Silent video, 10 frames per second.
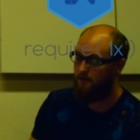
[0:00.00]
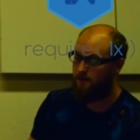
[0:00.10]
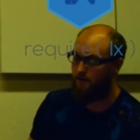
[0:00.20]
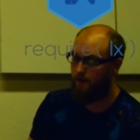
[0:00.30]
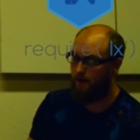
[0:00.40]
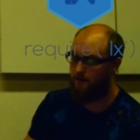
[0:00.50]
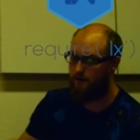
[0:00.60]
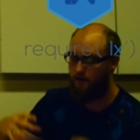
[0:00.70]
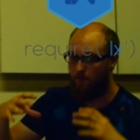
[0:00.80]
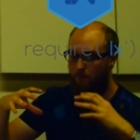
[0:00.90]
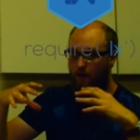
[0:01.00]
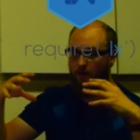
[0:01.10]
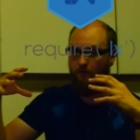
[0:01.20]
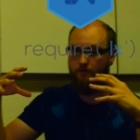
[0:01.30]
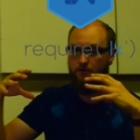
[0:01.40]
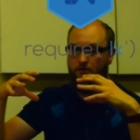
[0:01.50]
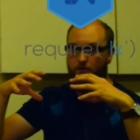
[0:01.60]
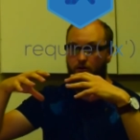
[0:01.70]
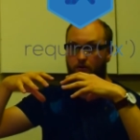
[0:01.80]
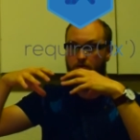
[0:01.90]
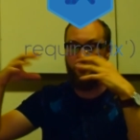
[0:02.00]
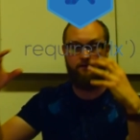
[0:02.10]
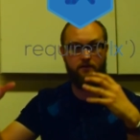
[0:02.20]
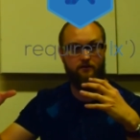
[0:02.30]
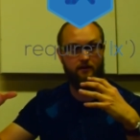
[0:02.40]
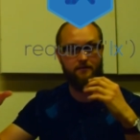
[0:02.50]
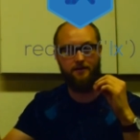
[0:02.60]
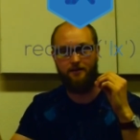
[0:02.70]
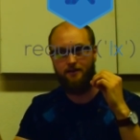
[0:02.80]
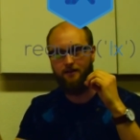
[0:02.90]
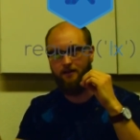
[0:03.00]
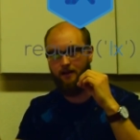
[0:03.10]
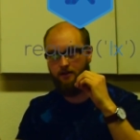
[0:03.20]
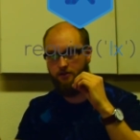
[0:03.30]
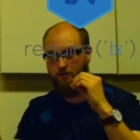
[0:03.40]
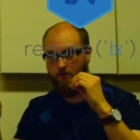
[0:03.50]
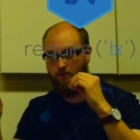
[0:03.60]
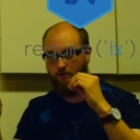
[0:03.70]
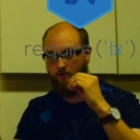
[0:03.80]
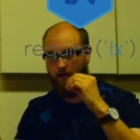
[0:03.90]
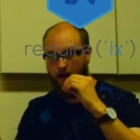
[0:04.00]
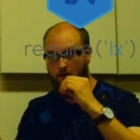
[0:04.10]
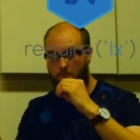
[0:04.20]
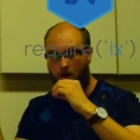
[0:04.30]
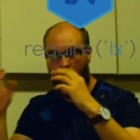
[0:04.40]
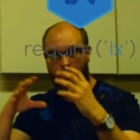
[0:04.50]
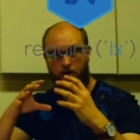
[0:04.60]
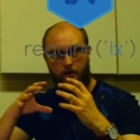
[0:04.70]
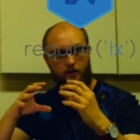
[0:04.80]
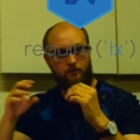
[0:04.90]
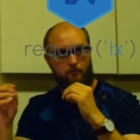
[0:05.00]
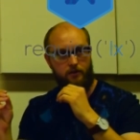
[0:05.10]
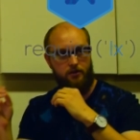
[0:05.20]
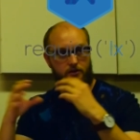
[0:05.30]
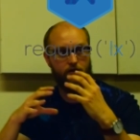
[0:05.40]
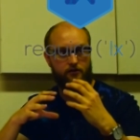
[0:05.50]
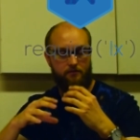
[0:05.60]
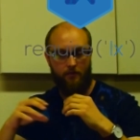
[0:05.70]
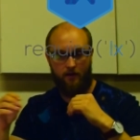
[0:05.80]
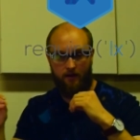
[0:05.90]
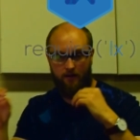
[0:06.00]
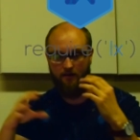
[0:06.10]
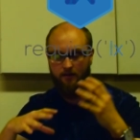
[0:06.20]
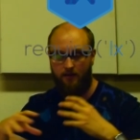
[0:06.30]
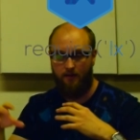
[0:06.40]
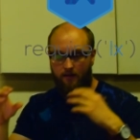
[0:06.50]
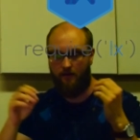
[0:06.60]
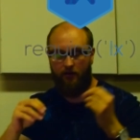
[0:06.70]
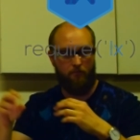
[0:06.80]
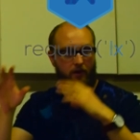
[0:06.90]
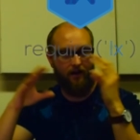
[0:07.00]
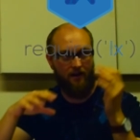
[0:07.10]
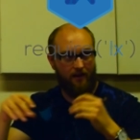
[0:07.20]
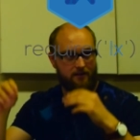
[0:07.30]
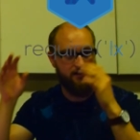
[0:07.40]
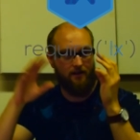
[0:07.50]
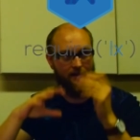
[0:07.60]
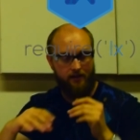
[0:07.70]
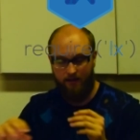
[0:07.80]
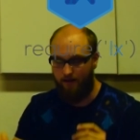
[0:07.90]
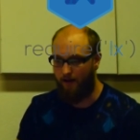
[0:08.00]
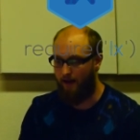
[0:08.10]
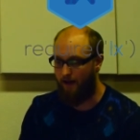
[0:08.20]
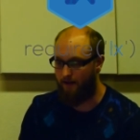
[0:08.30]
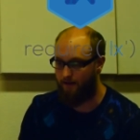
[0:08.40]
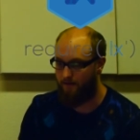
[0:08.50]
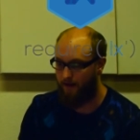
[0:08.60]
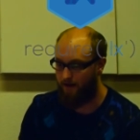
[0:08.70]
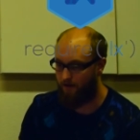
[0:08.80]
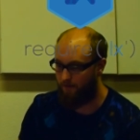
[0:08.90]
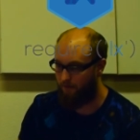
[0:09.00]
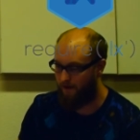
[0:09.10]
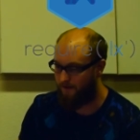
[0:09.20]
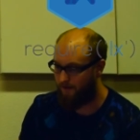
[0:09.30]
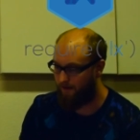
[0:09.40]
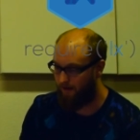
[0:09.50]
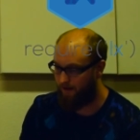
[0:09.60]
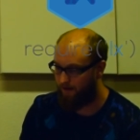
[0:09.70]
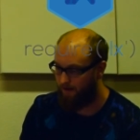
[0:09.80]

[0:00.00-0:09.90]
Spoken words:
So it decompiles your JavaScript into IR code, which is used by the compiler internally, and you can basically